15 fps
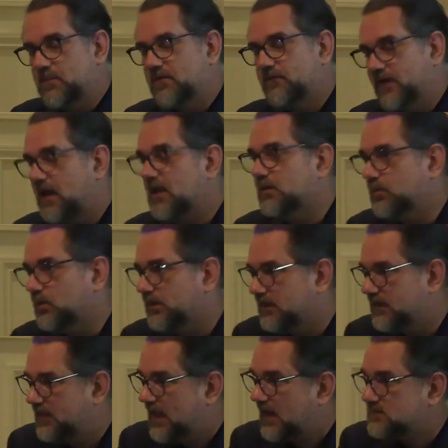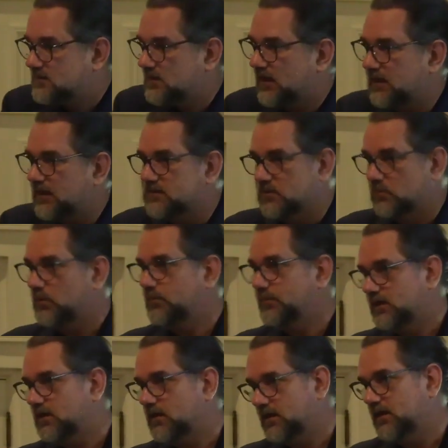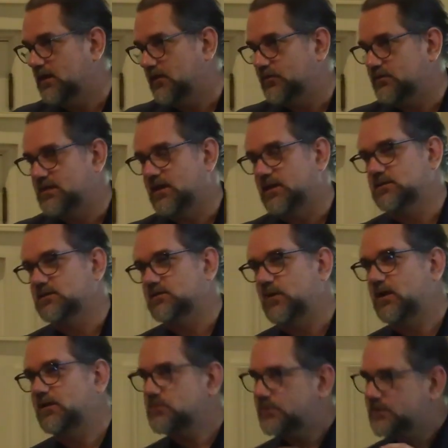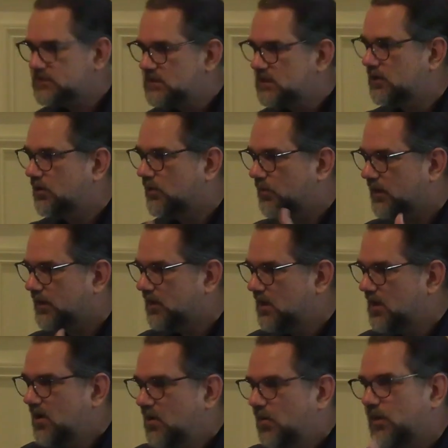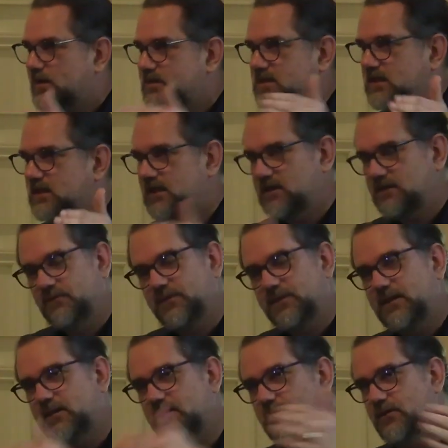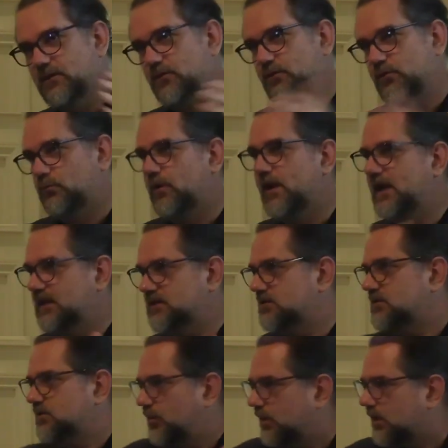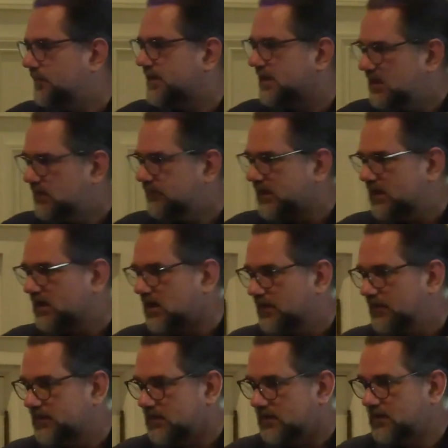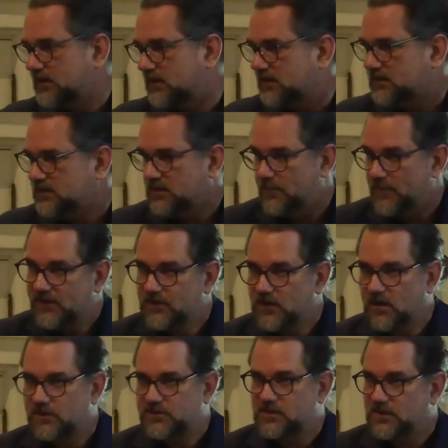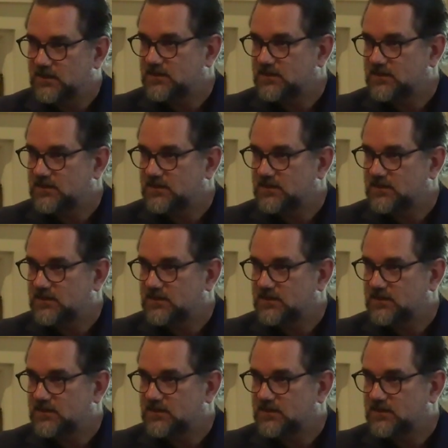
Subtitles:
valuable in that setting as it will be in other settings as well. And so we just need to know what is the range. And so we're going to be innovating on the methodology